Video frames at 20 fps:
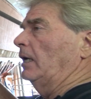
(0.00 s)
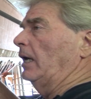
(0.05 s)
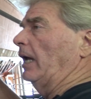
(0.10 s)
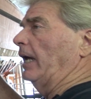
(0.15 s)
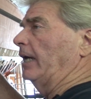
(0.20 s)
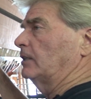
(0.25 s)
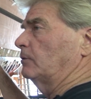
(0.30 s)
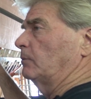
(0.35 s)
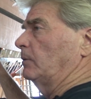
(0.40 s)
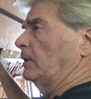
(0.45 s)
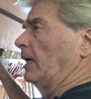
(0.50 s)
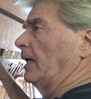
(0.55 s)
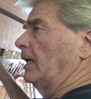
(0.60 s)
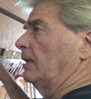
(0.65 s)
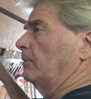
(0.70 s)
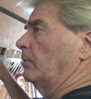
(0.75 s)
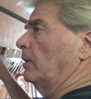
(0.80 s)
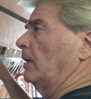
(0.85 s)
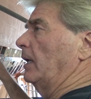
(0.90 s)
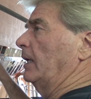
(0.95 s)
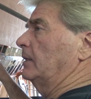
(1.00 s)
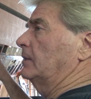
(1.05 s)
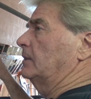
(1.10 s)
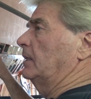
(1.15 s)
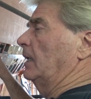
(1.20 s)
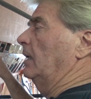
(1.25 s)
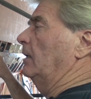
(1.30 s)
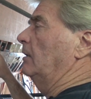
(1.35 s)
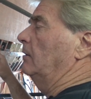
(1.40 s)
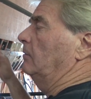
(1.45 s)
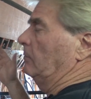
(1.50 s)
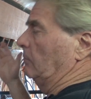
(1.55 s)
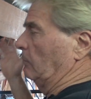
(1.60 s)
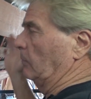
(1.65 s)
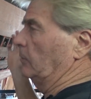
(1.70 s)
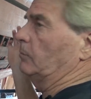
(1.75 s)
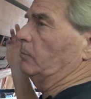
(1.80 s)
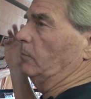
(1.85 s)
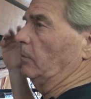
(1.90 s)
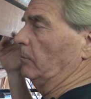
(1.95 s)
as we add planks now,
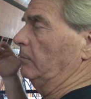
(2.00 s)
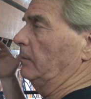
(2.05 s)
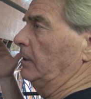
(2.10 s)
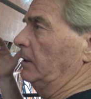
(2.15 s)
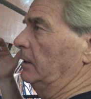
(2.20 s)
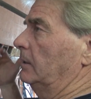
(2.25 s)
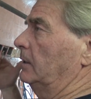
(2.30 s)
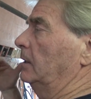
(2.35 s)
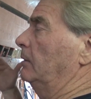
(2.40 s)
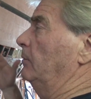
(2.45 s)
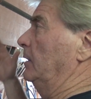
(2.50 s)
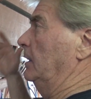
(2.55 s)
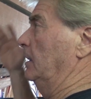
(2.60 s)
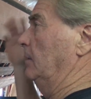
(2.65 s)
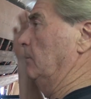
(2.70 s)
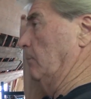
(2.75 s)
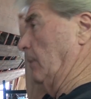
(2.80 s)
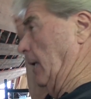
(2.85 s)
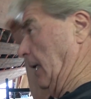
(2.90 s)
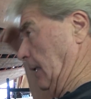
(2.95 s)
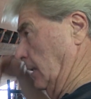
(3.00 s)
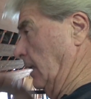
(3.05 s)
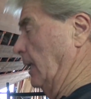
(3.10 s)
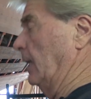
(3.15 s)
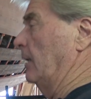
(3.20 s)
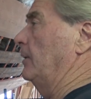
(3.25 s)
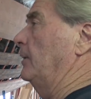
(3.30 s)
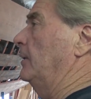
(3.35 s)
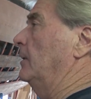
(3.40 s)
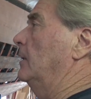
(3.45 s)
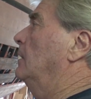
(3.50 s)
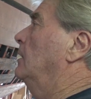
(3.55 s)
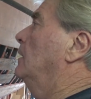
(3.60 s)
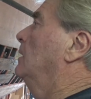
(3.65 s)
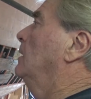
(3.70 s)
which won't be until we get back down here,